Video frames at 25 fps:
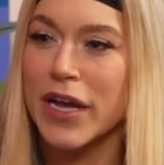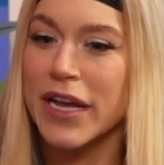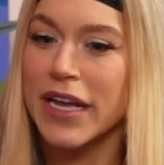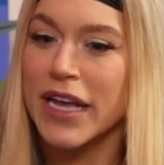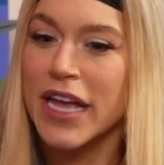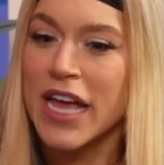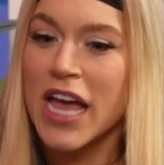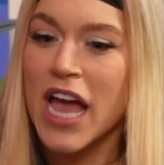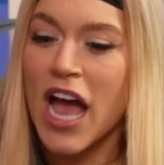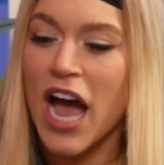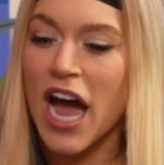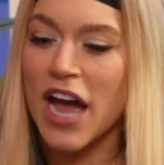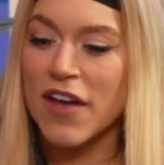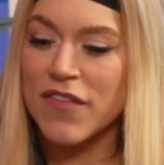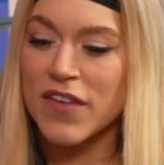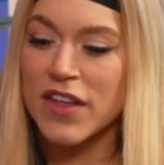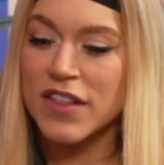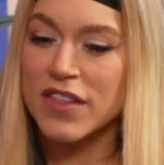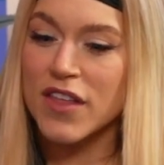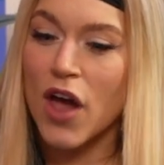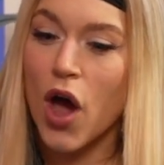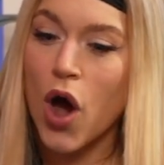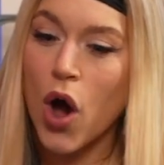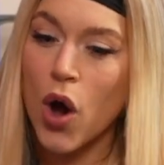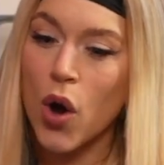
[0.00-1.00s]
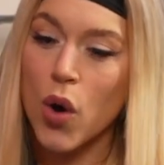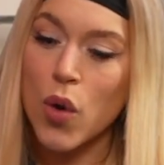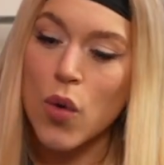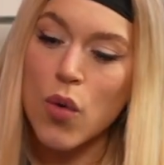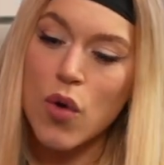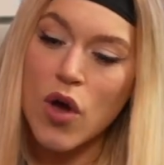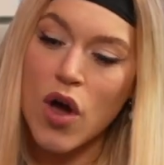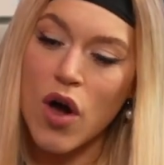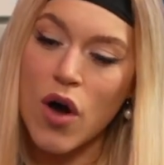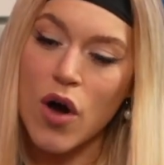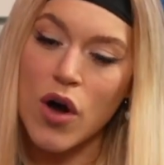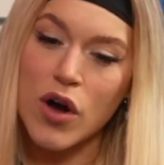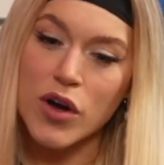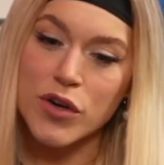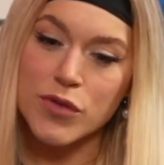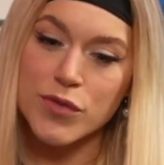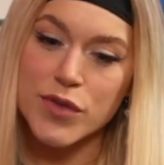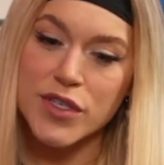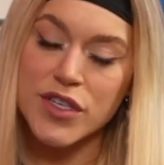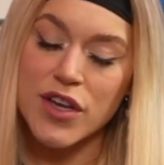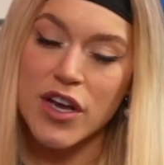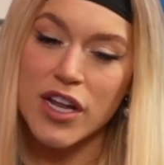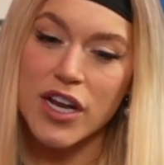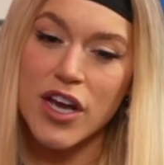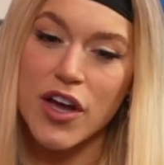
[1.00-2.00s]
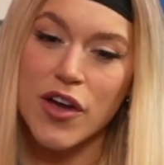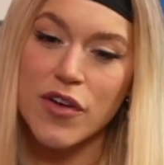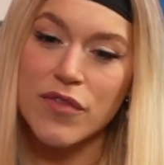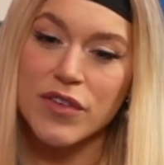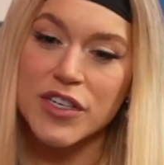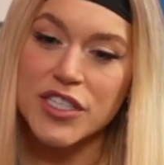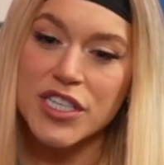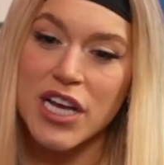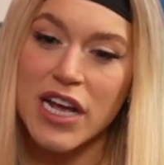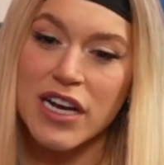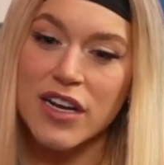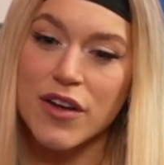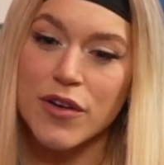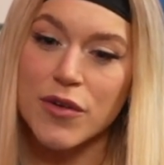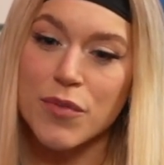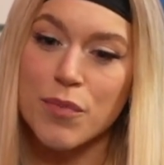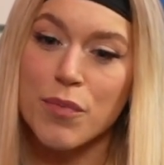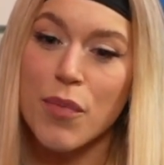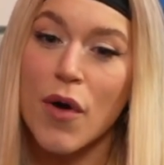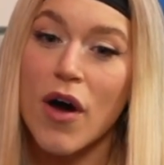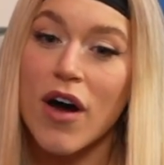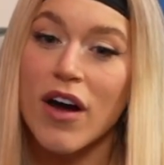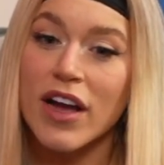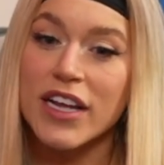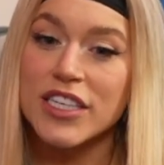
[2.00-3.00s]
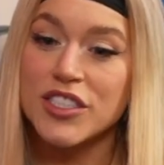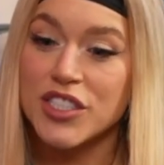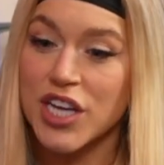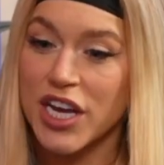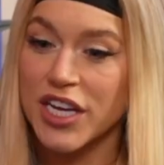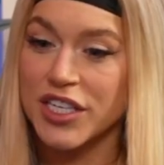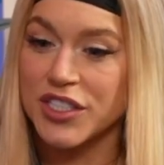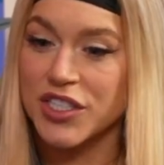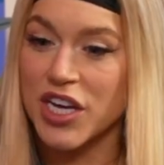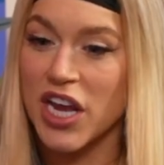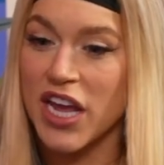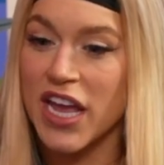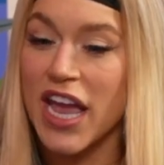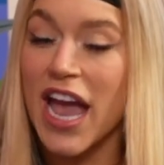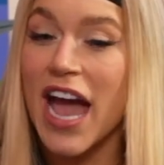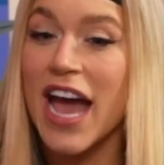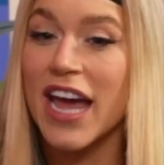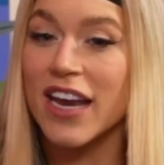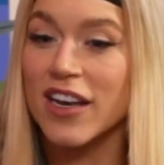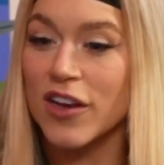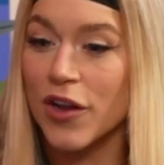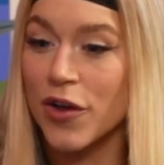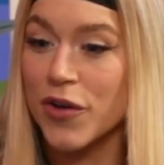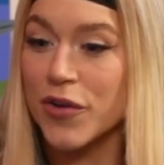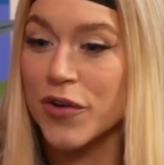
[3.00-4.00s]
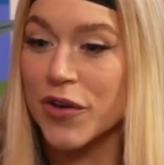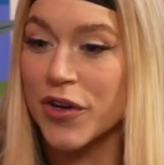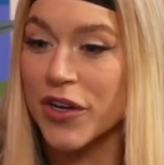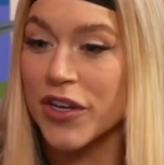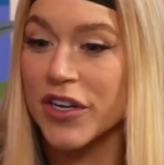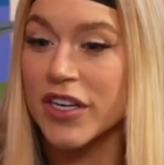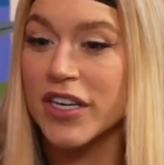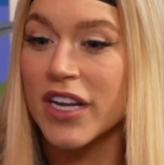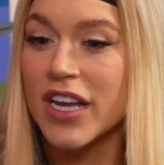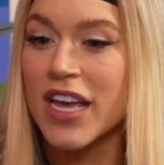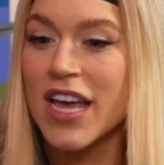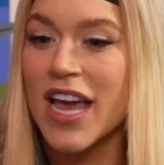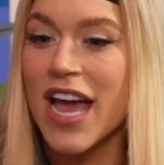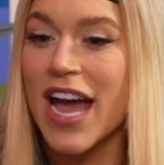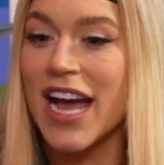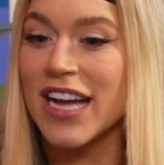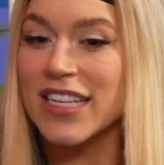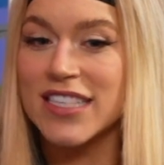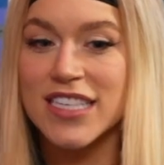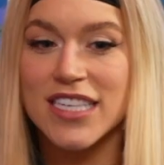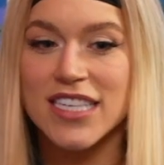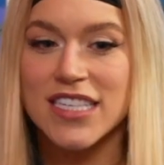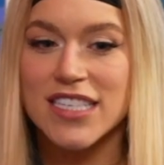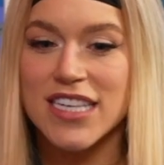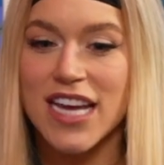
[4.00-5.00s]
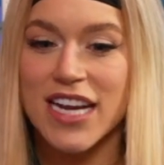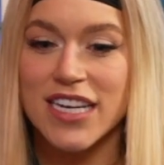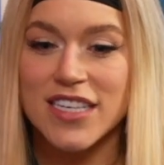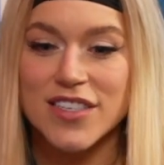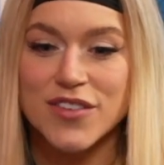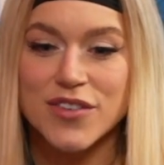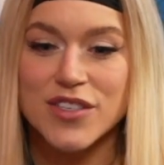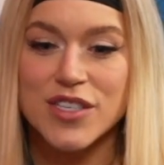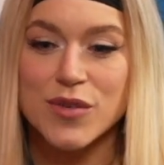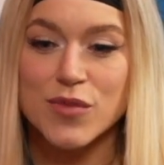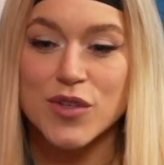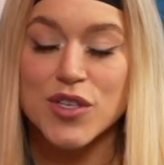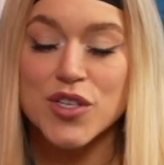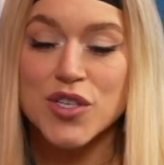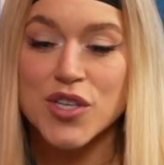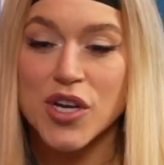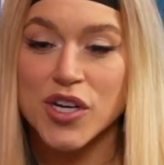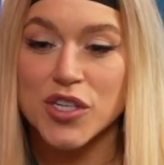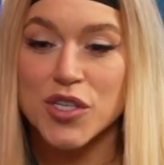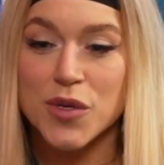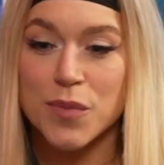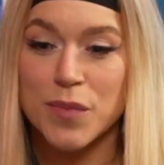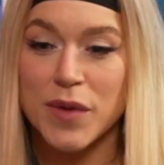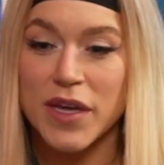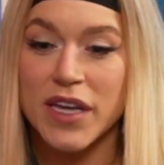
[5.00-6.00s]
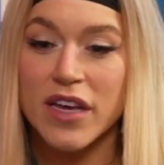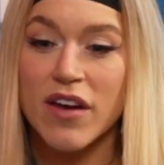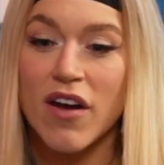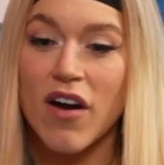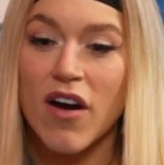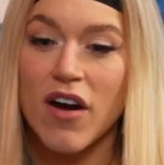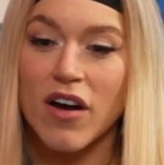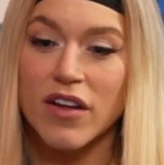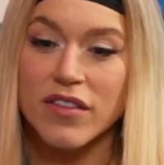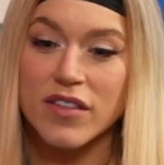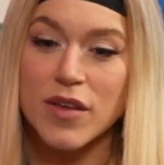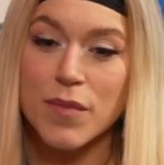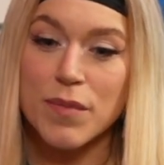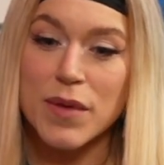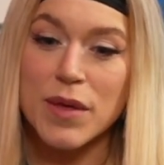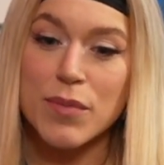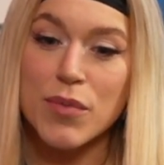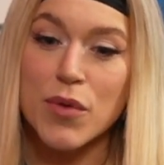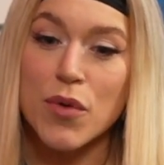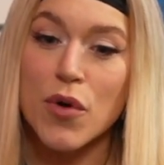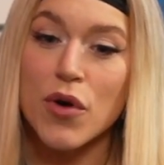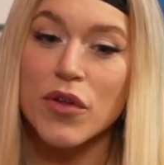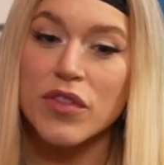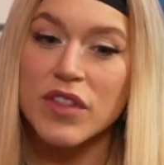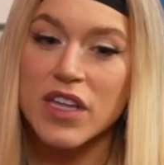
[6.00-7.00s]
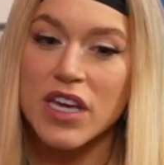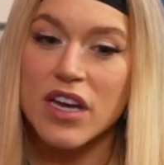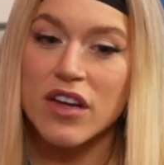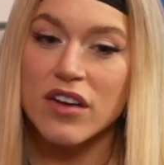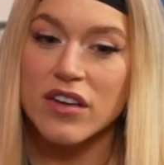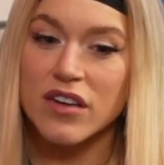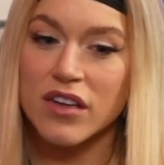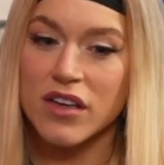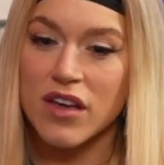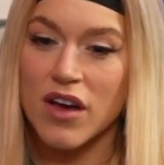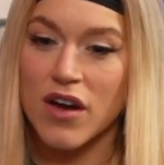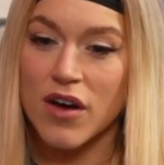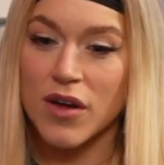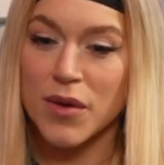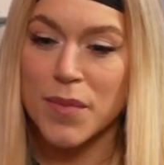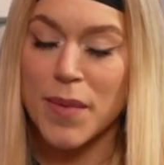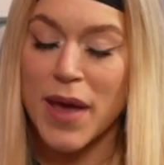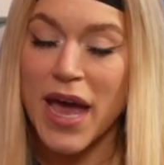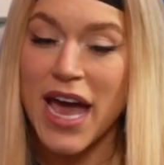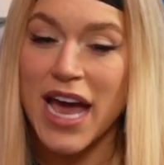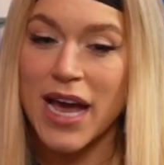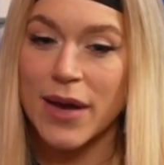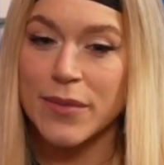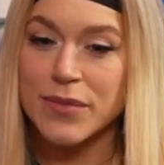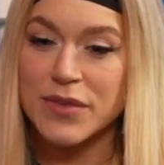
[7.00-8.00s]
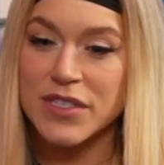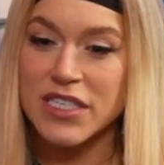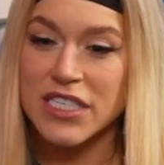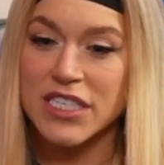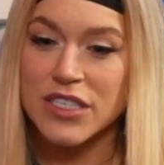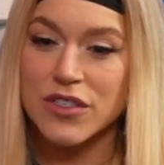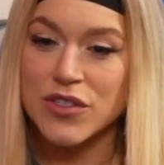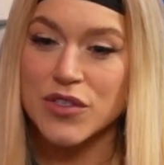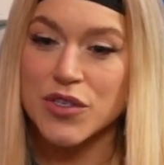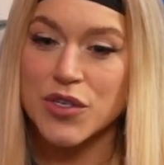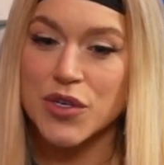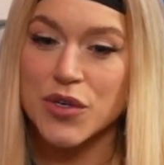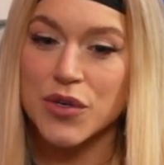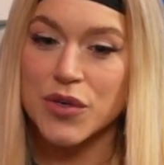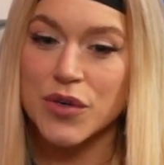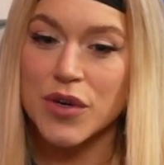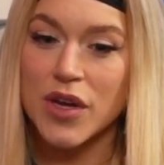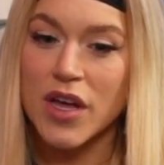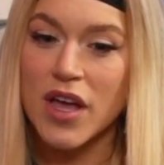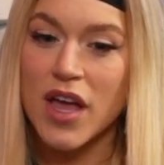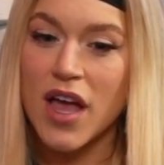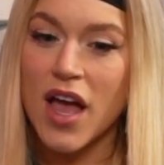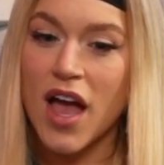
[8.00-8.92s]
Like, I think the whole card was kind of overshadowed by JJ and Logan and Dillon Danis, because it was such a big card that people on the undercard perhaps didn't do